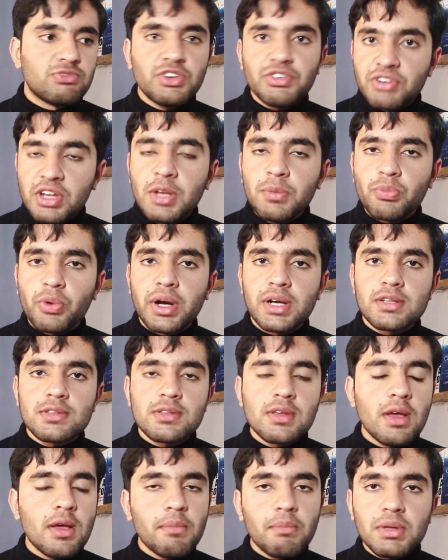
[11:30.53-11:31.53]
15 points,
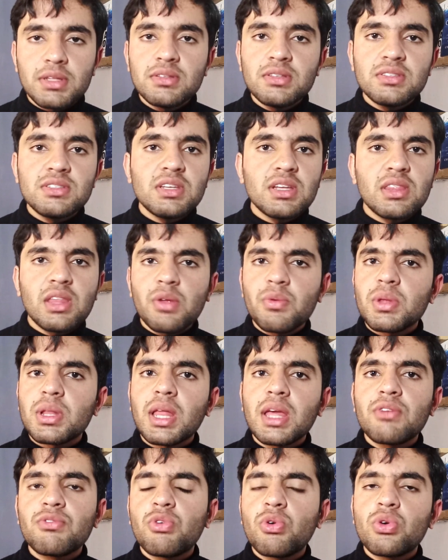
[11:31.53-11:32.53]
but this year there were
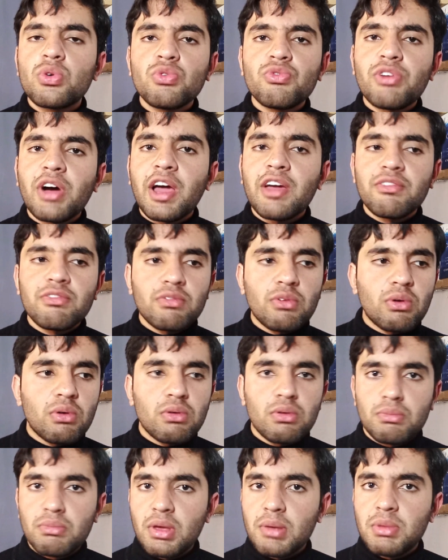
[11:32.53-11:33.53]
like 4 to 5
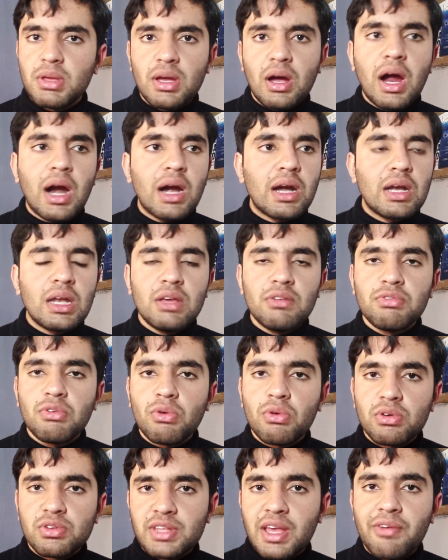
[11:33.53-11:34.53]
or maybe hardly
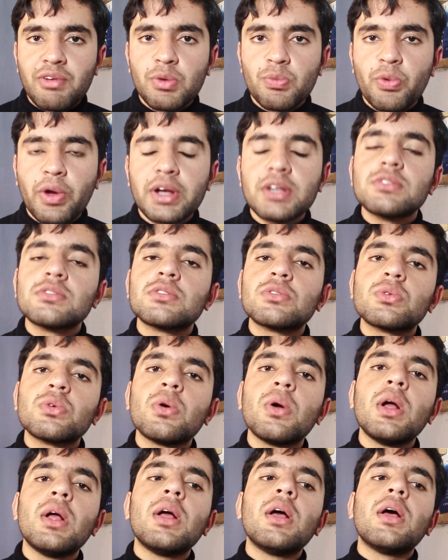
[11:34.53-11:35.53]
4-7 points.
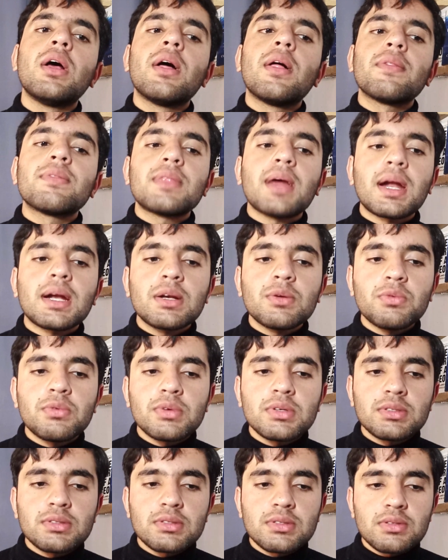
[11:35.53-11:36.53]
So that
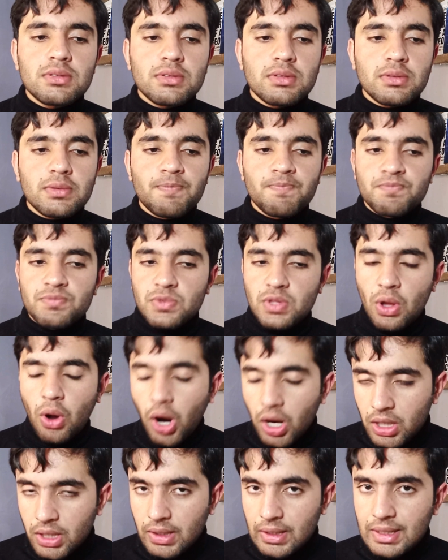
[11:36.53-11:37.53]
was
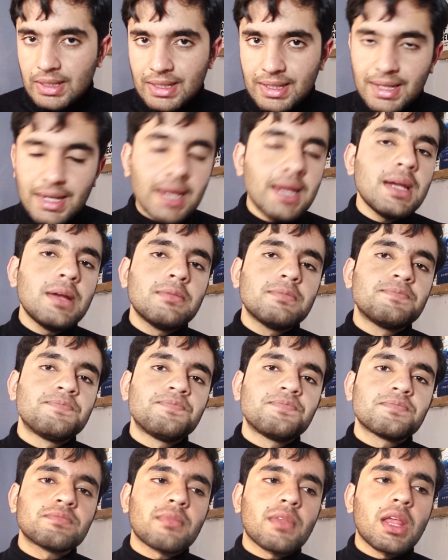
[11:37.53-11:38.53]
not great,
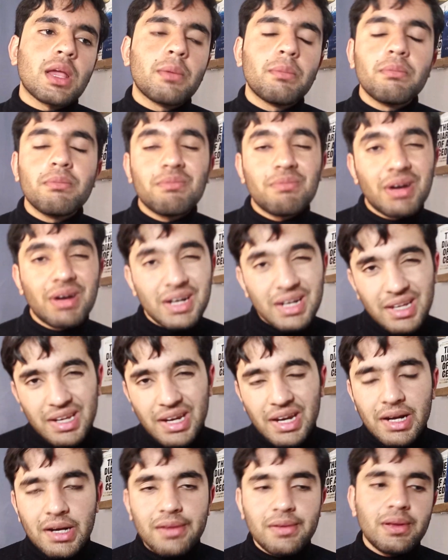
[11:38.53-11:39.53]
but
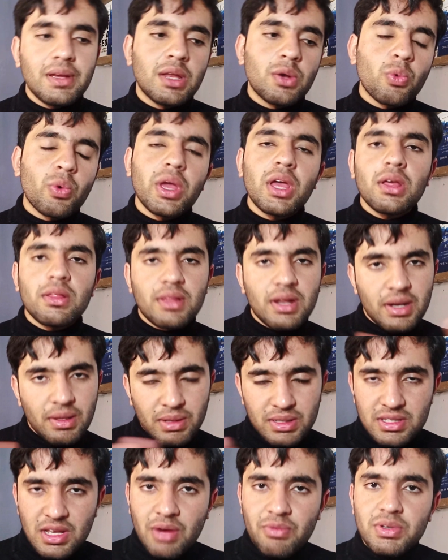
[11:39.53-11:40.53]
great in a way that the
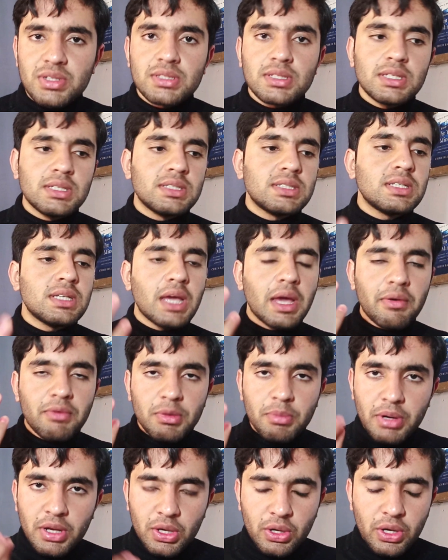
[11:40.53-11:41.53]
exam was easy.
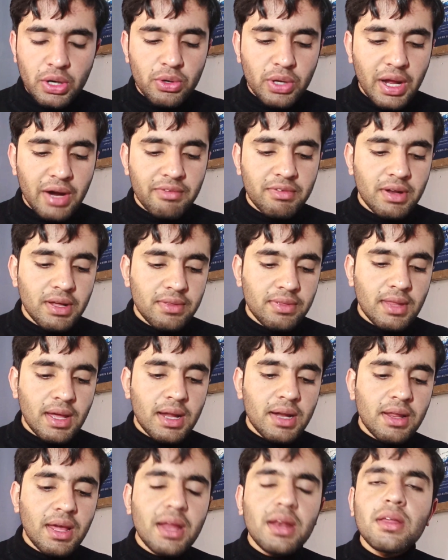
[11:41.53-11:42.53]
Everybody could have done
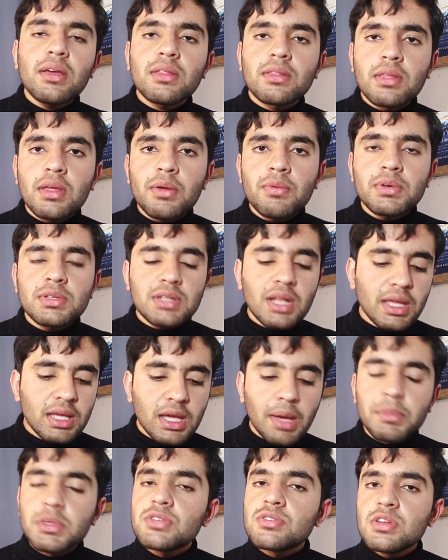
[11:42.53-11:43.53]
that, and there was
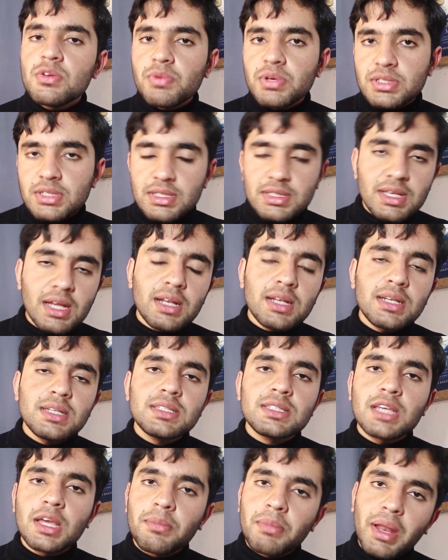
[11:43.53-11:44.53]
like chemistry was exactly
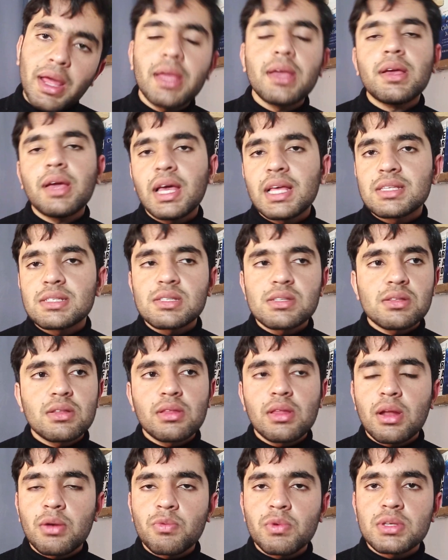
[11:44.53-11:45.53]
same like as
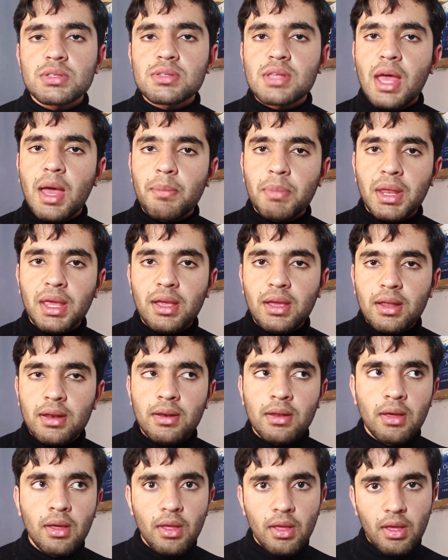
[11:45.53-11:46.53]
that was happening
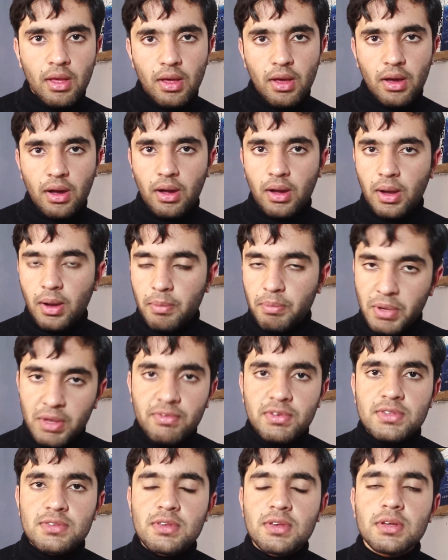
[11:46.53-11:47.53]
in
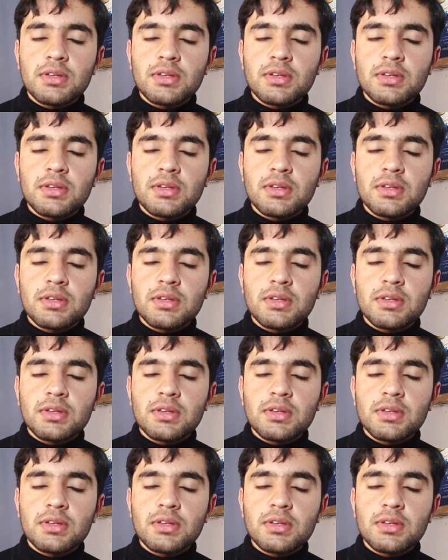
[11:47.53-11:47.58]
previous